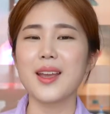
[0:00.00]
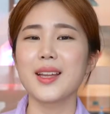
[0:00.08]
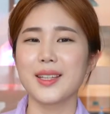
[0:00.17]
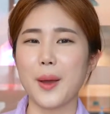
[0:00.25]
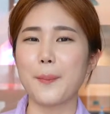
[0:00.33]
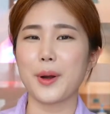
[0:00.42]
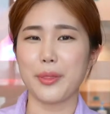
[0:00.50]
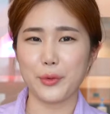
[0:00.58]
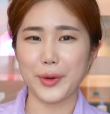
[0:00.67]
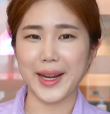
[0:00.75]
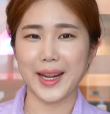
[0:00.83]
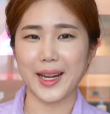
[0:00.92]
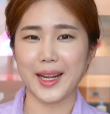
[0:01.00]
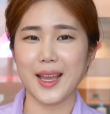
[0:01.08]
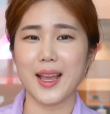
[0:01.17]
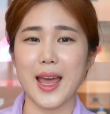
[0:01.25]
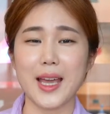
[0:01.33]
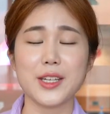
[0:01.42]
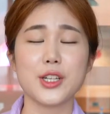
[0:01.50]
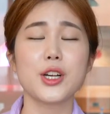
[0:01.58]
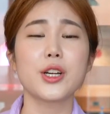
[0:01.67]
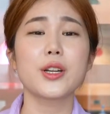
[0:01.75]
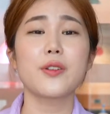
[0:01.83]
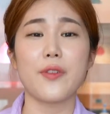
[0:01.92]
Number 3.
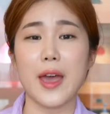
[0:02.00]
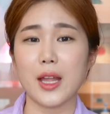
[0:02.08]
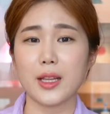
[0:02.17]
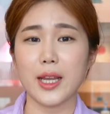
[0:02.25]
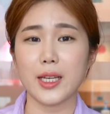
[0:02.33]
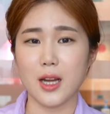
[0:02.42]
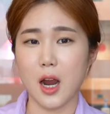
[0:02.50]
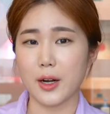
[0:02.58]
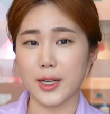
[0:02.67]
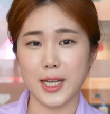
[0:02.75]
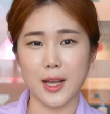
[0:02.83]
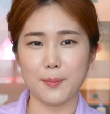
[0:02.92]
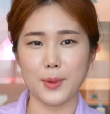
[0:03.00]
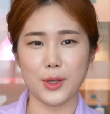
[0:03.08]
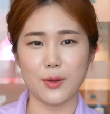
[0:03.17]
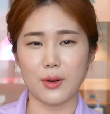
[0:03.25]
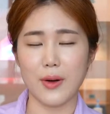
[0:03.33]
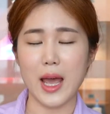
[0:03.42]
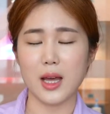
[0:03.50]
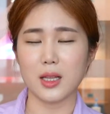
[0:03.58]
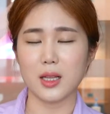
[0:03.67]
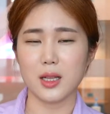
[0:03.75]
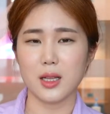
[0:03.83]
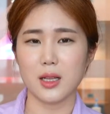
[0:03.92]
Enter the valid RTMP URL.